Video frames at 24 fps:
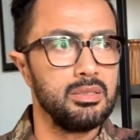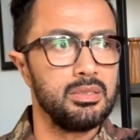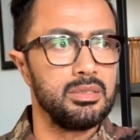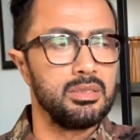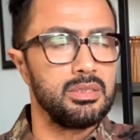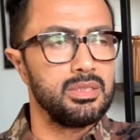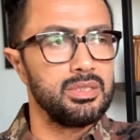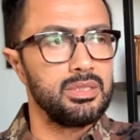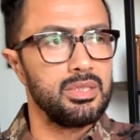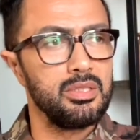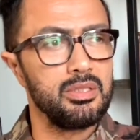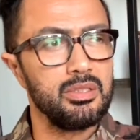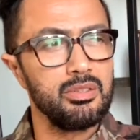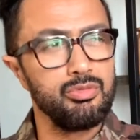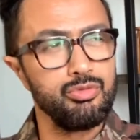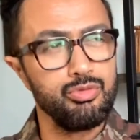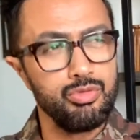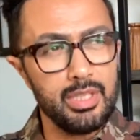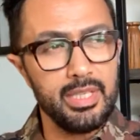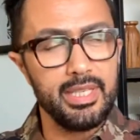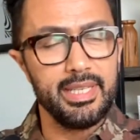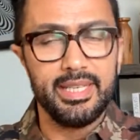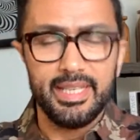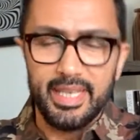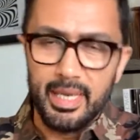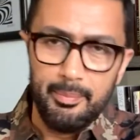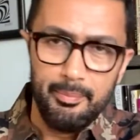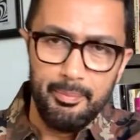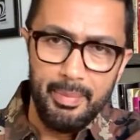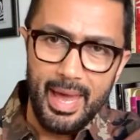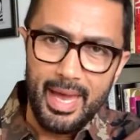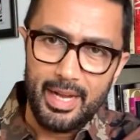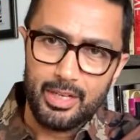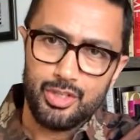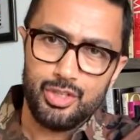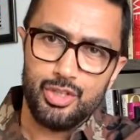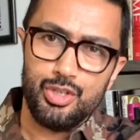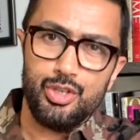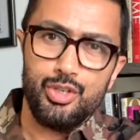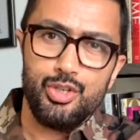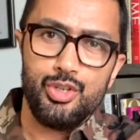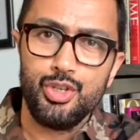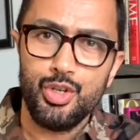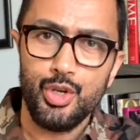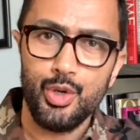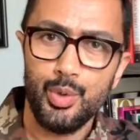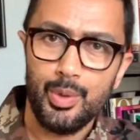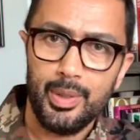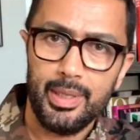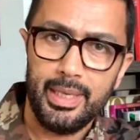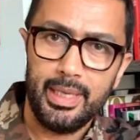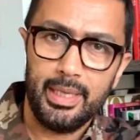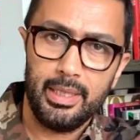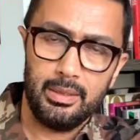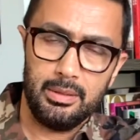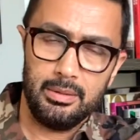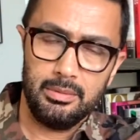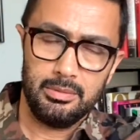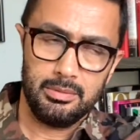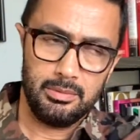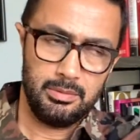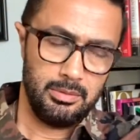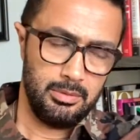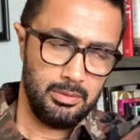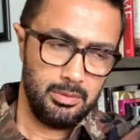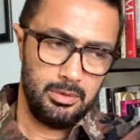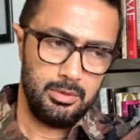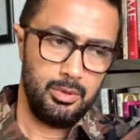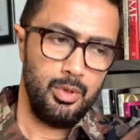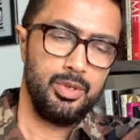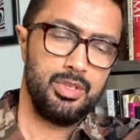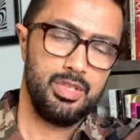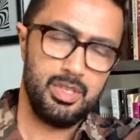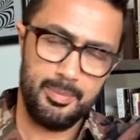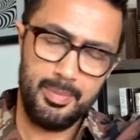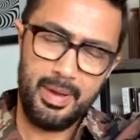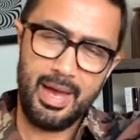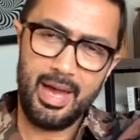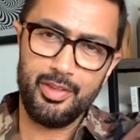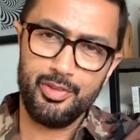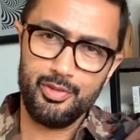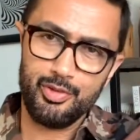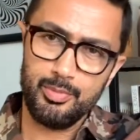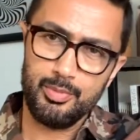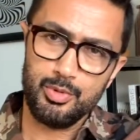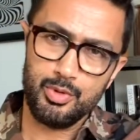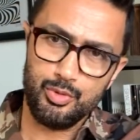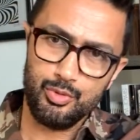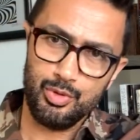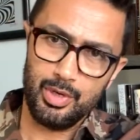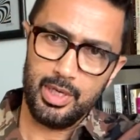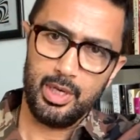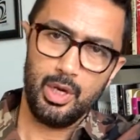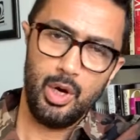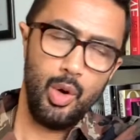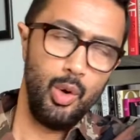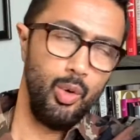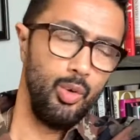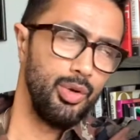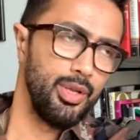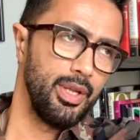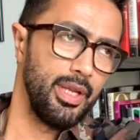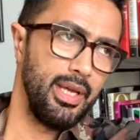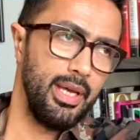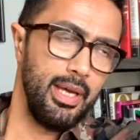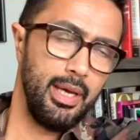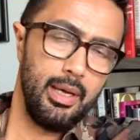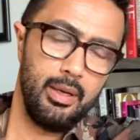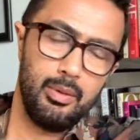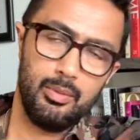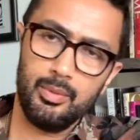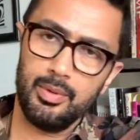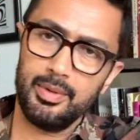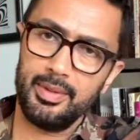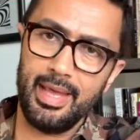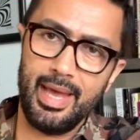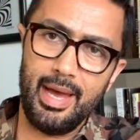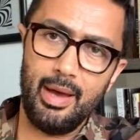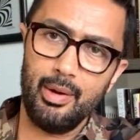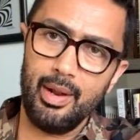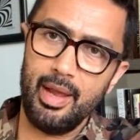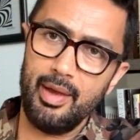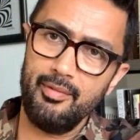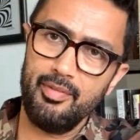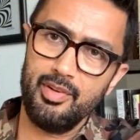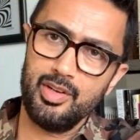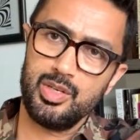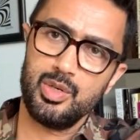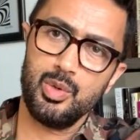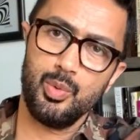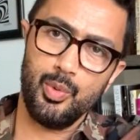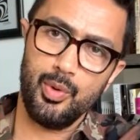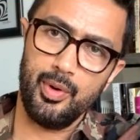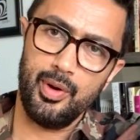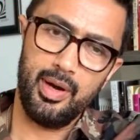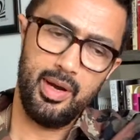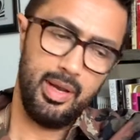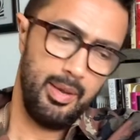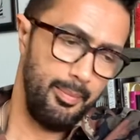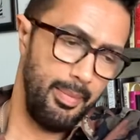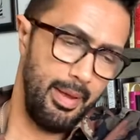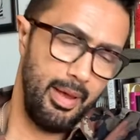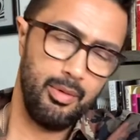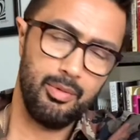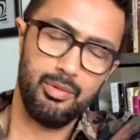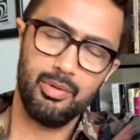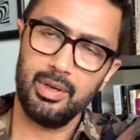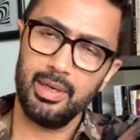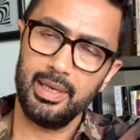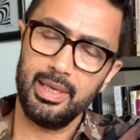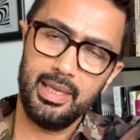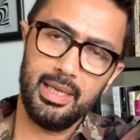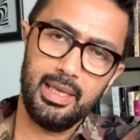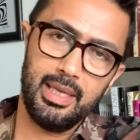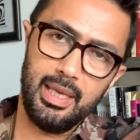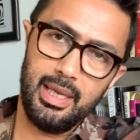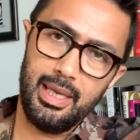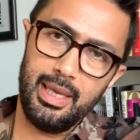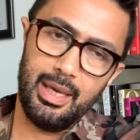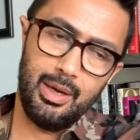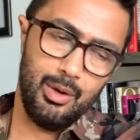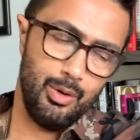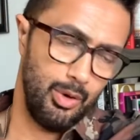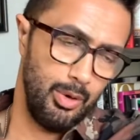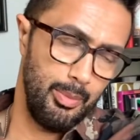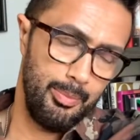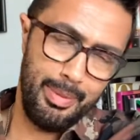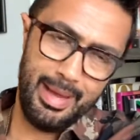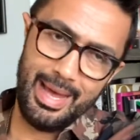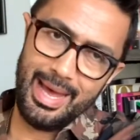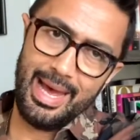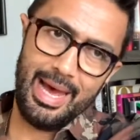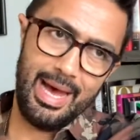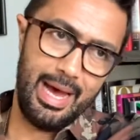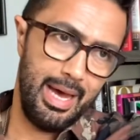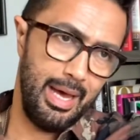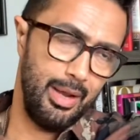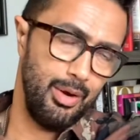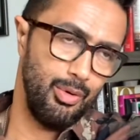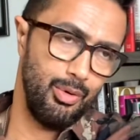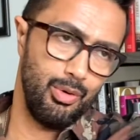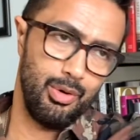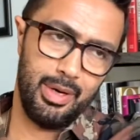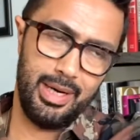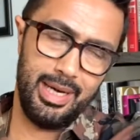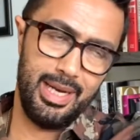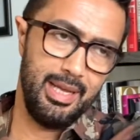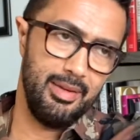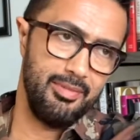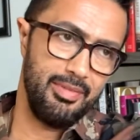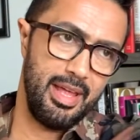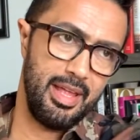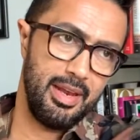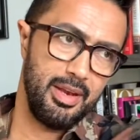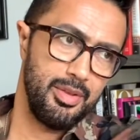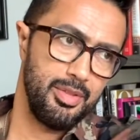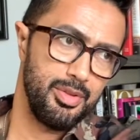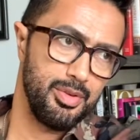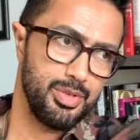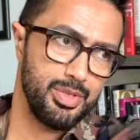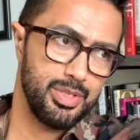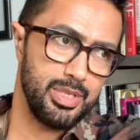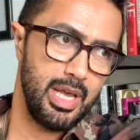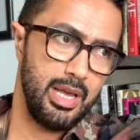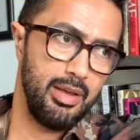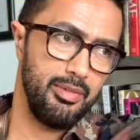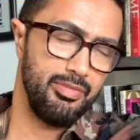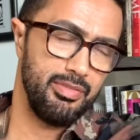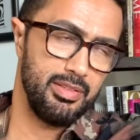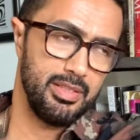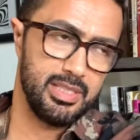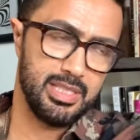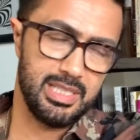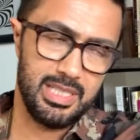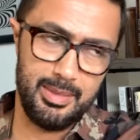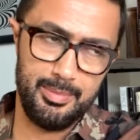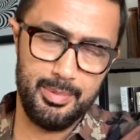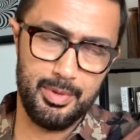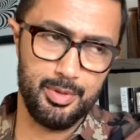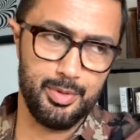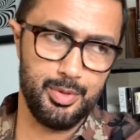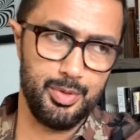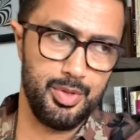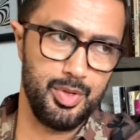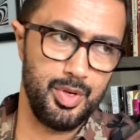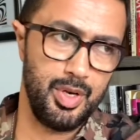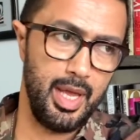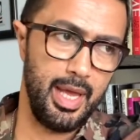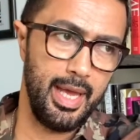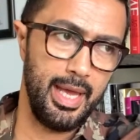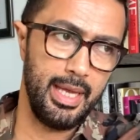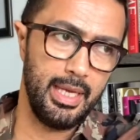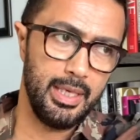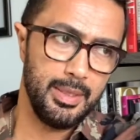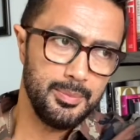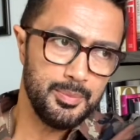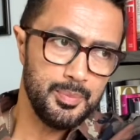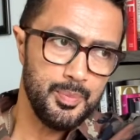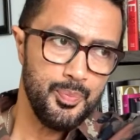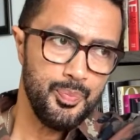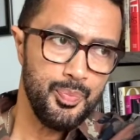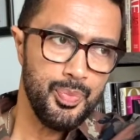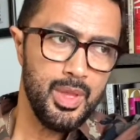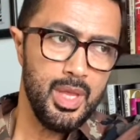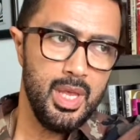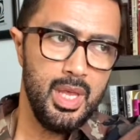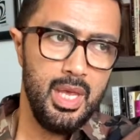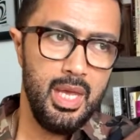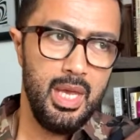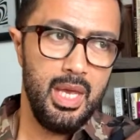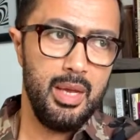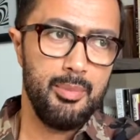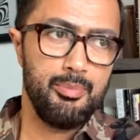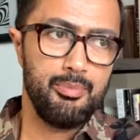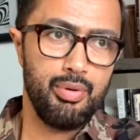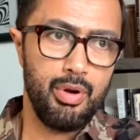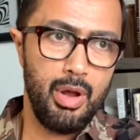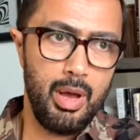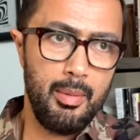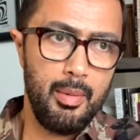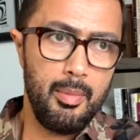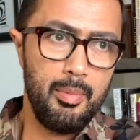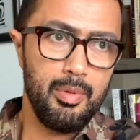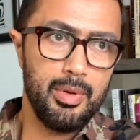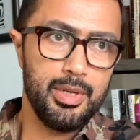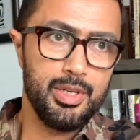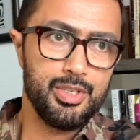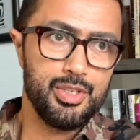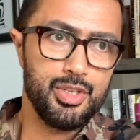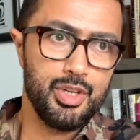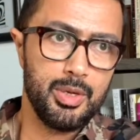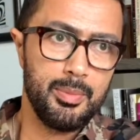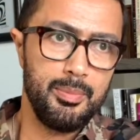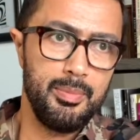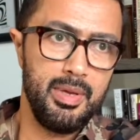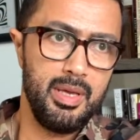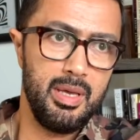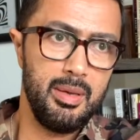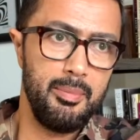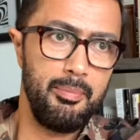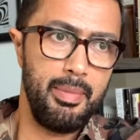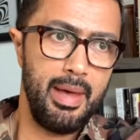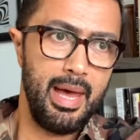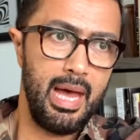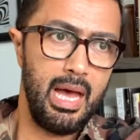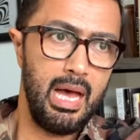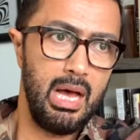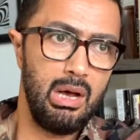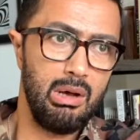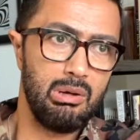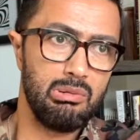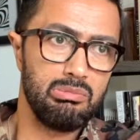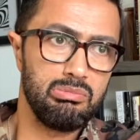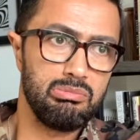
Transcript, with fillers: to really get back to doing going to the bathroom to really holding it without having to worry about leaking or a pad or any of that other stuff and sleeping through the night. It probably took me about